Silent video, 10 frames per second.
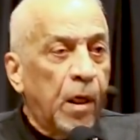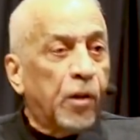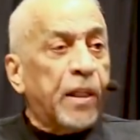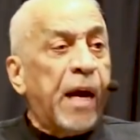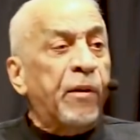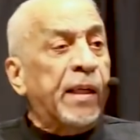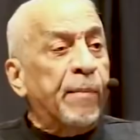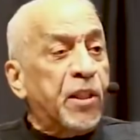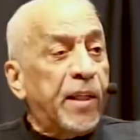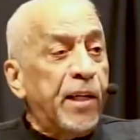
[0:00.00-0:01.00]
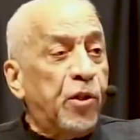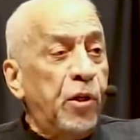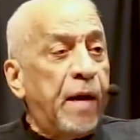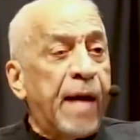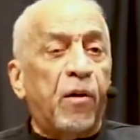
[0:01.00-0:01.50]
Because everything I'm going to say to
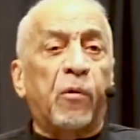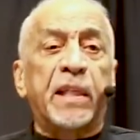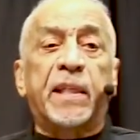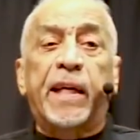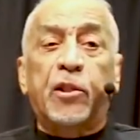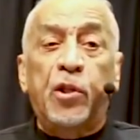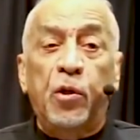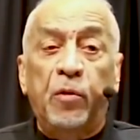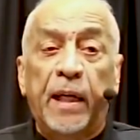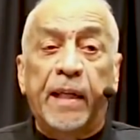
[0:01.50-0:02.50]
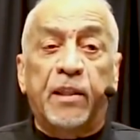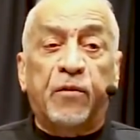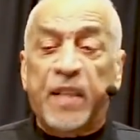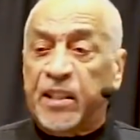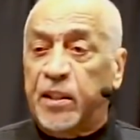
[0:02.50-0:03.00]
you, I've already said to you in
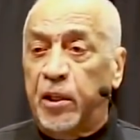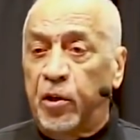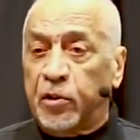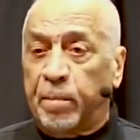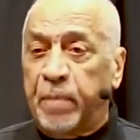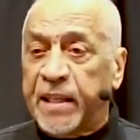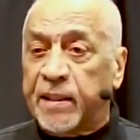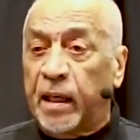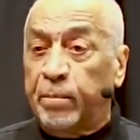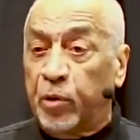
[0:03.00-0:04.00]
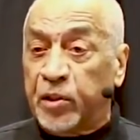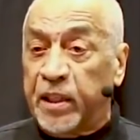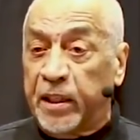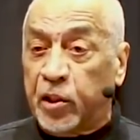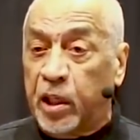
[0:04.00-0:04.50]
60 years of best-selling books
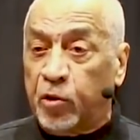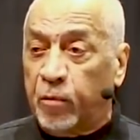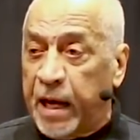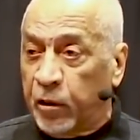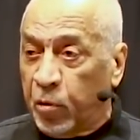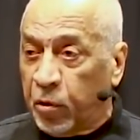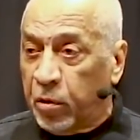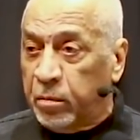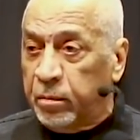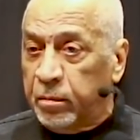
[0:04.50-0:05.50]
in this country around the world.